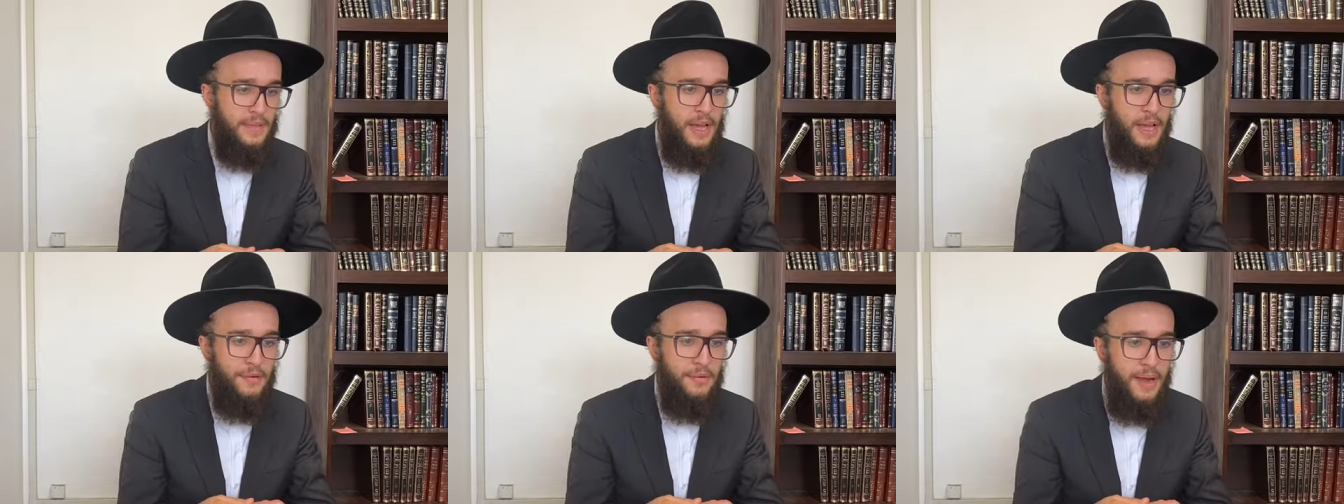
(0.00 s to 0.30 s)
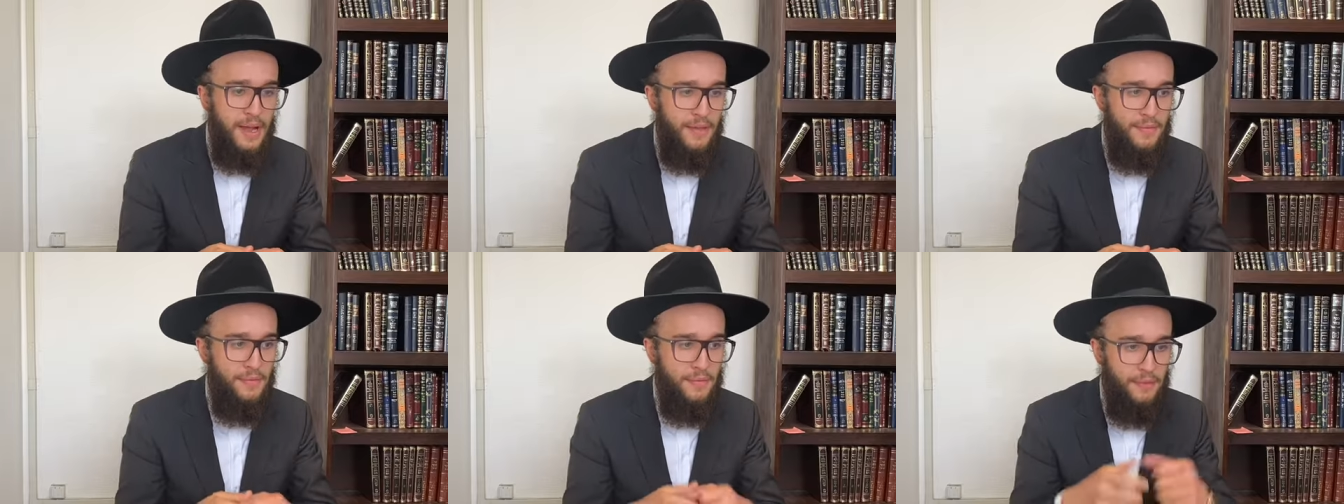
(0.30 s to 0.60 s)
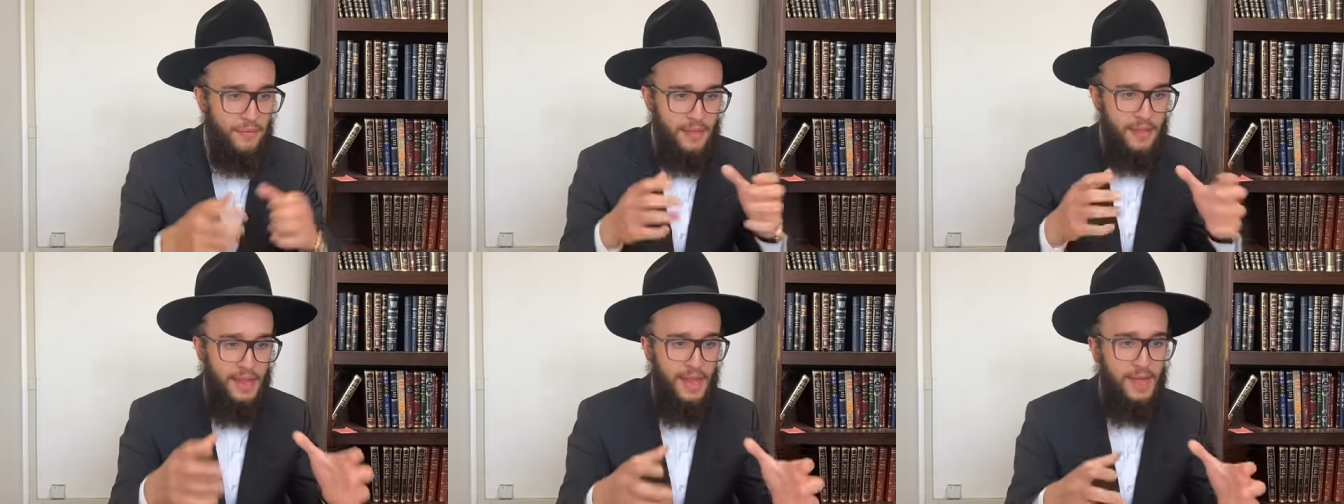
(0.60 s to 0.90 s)
arrives
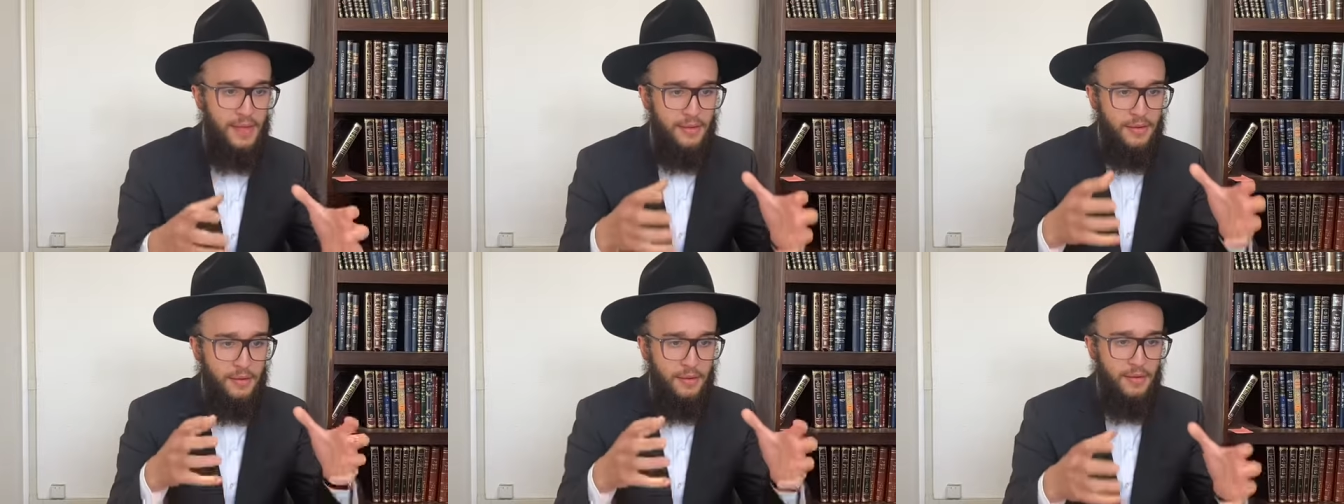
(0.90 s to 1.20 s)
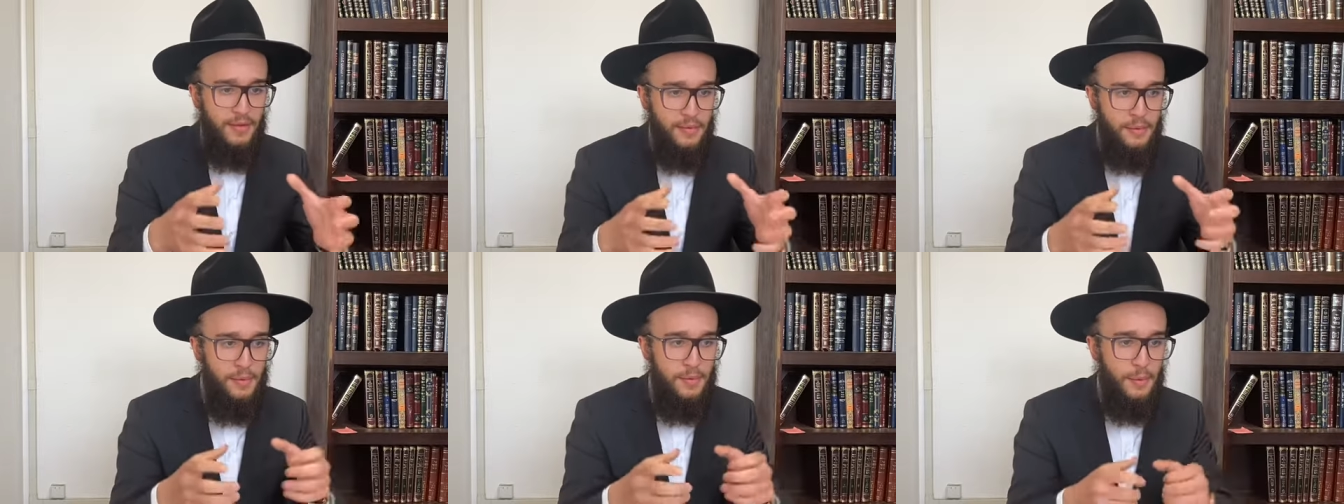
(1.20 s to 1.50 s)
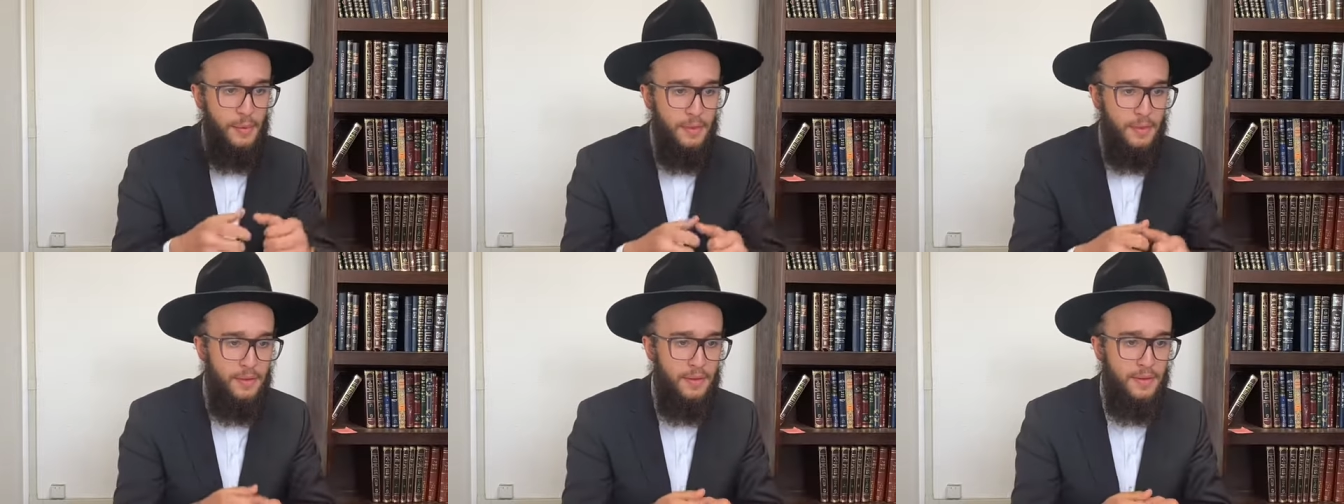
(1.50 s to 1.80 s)
to the desk, to the
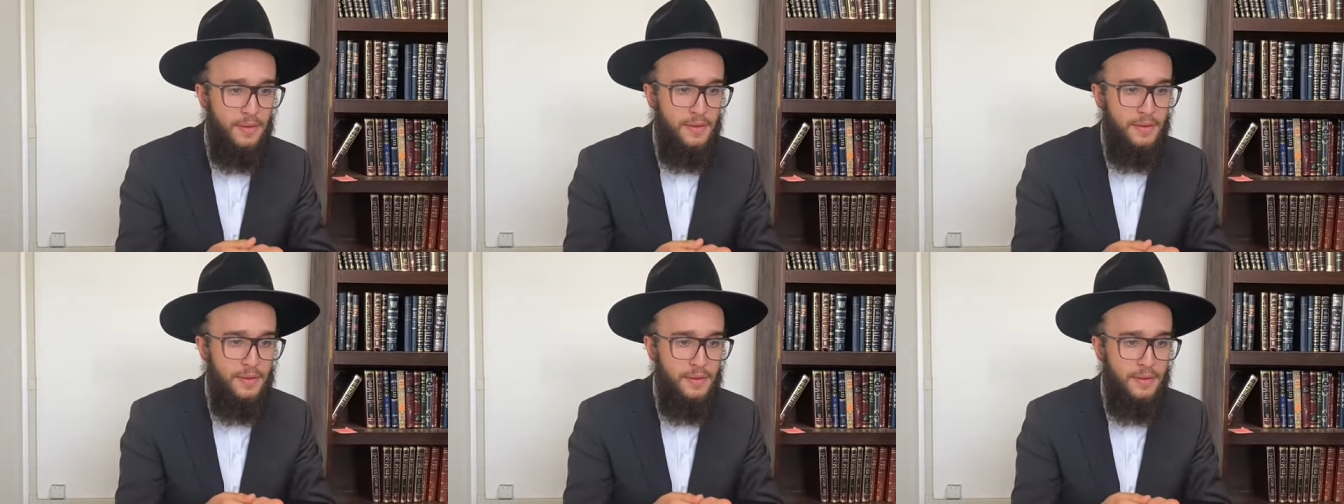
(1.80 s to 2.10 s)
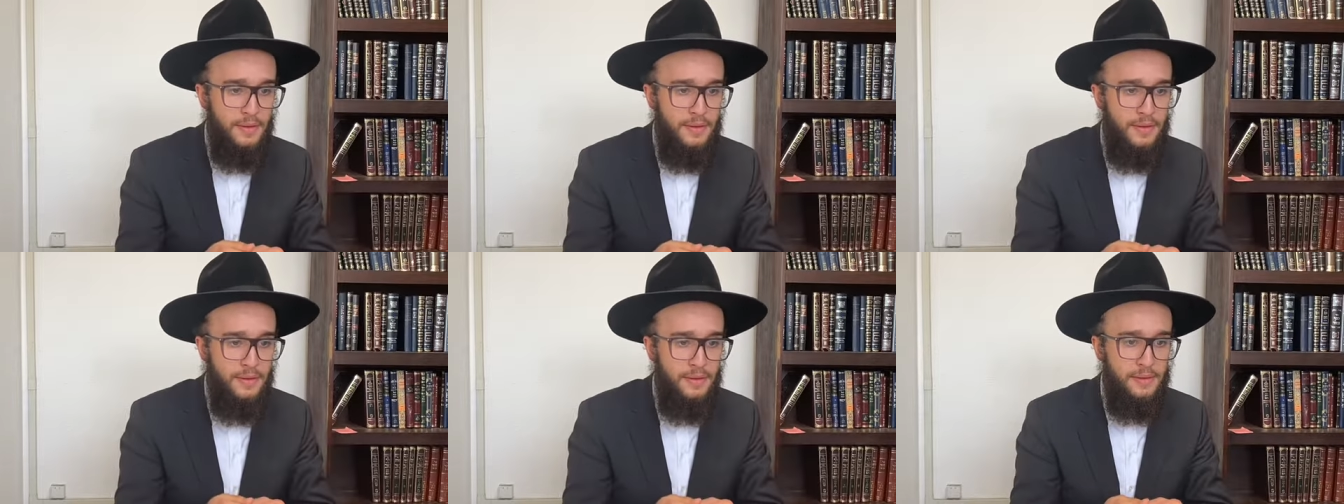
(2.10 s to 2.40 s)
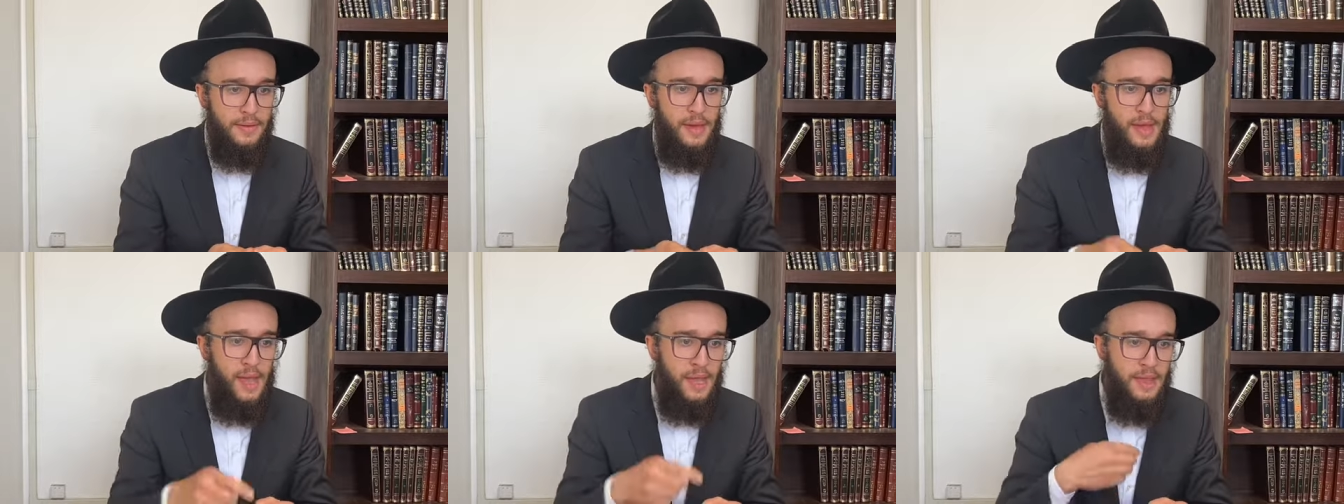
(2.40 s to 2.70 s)
booth,
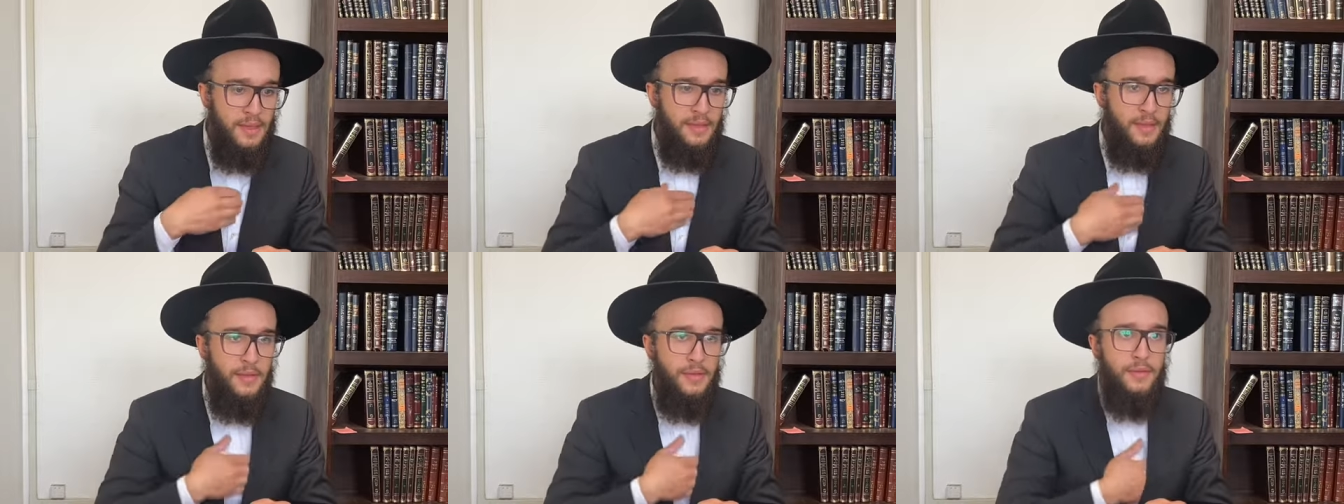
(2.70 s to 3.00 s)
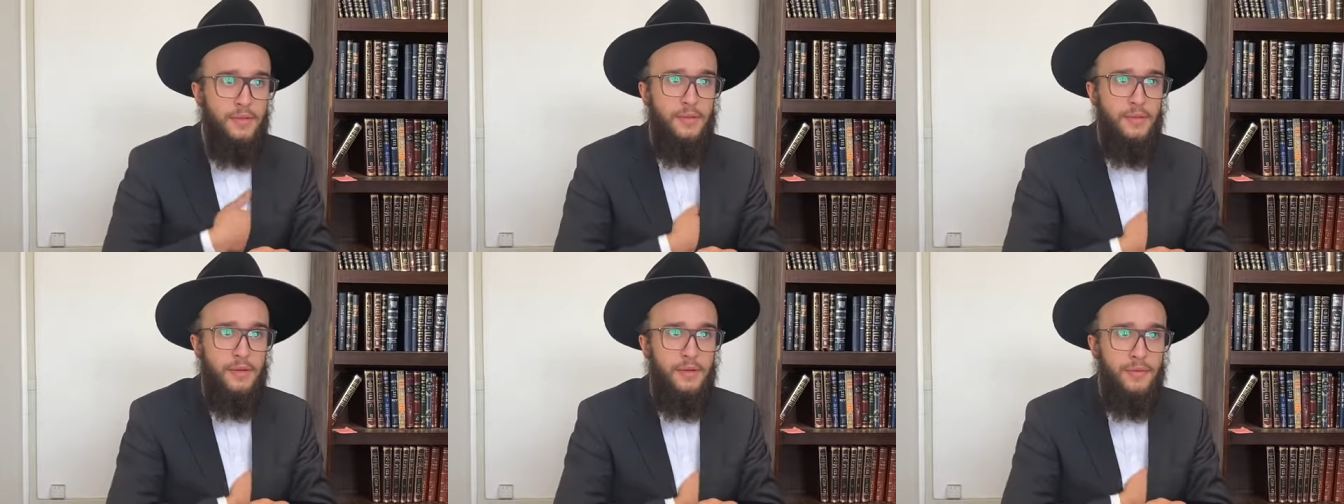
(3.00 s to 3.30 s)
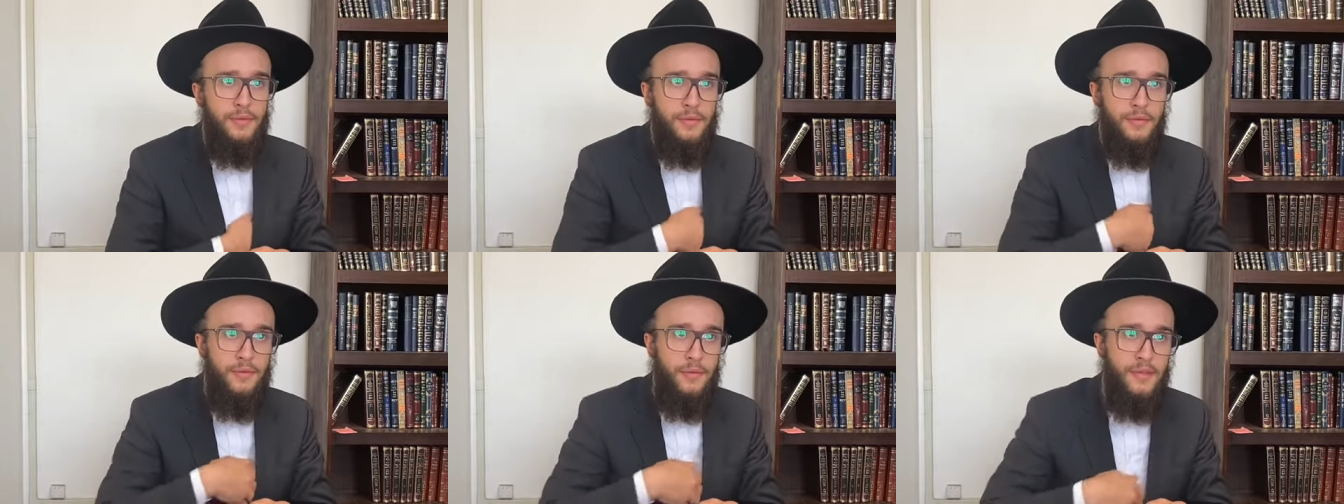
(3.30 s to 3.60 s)
and he starts to look
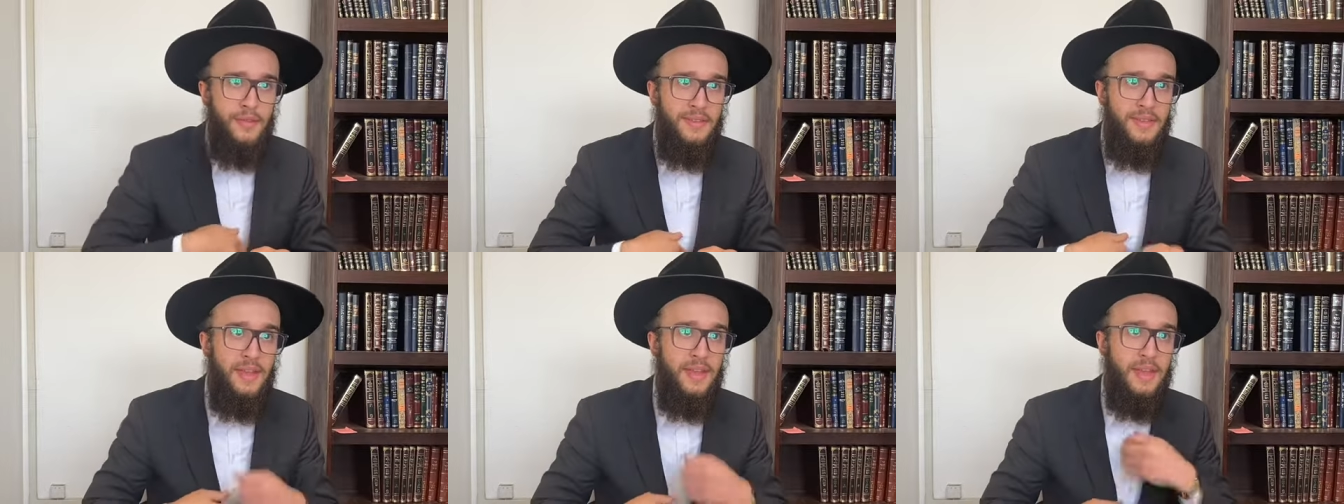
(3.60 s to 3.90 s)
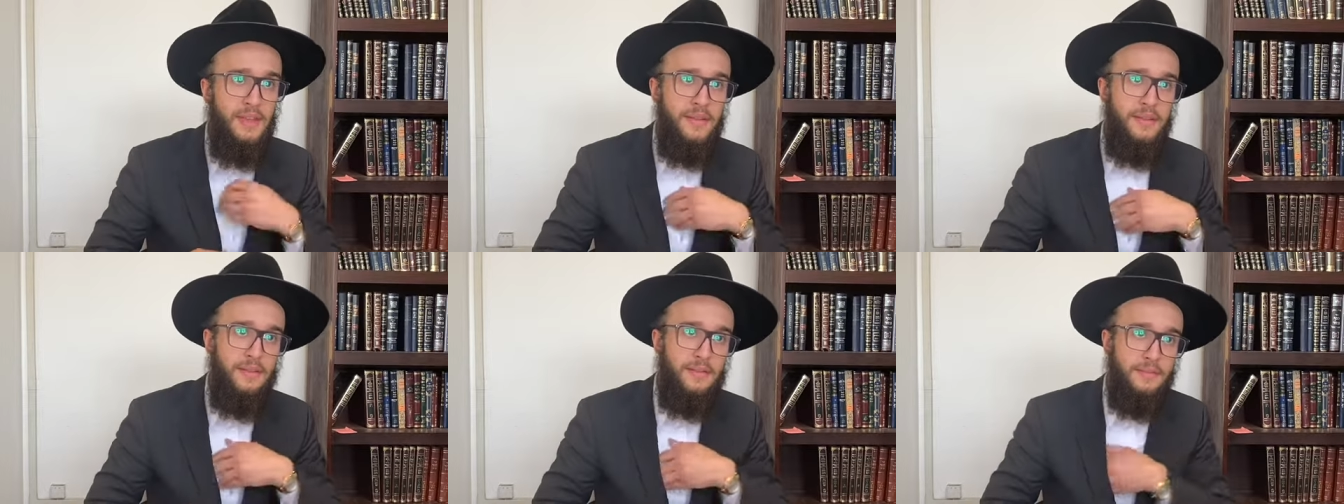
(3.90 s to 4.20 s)
for his ticket.